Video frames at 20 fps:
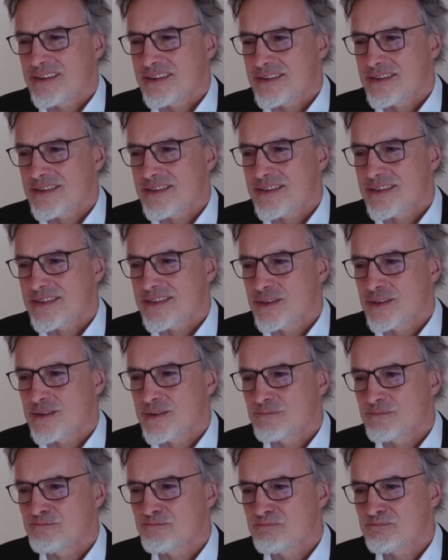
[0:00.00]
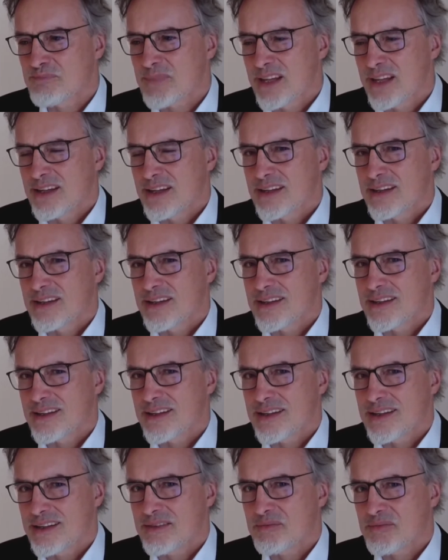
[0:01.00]
So,
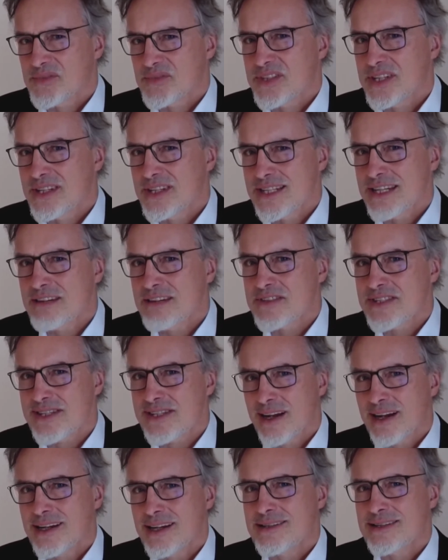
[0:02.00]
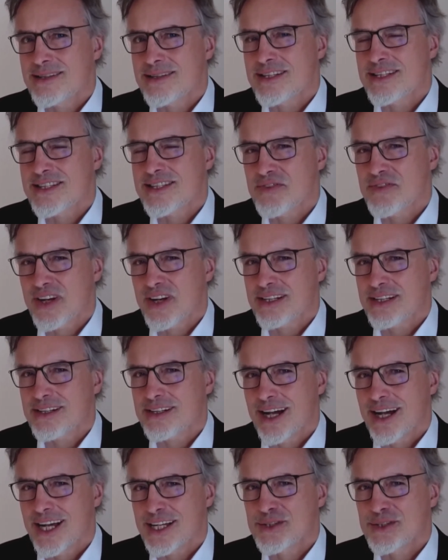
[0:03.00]
since even scientists find it
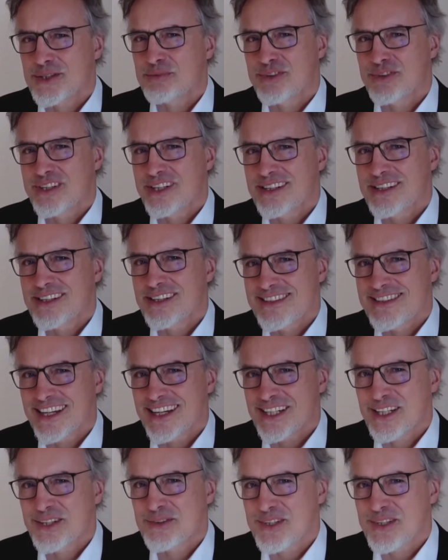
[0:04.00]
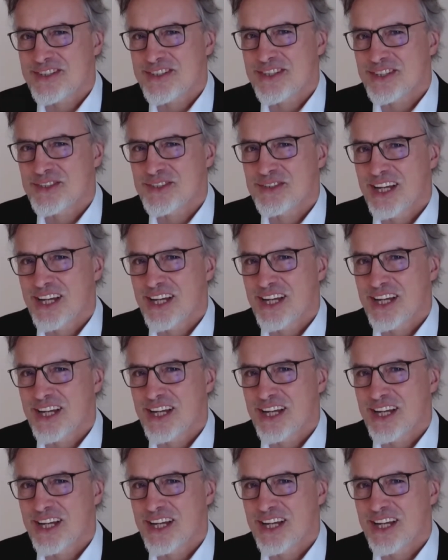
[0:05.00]
hard to predict exactly what's going to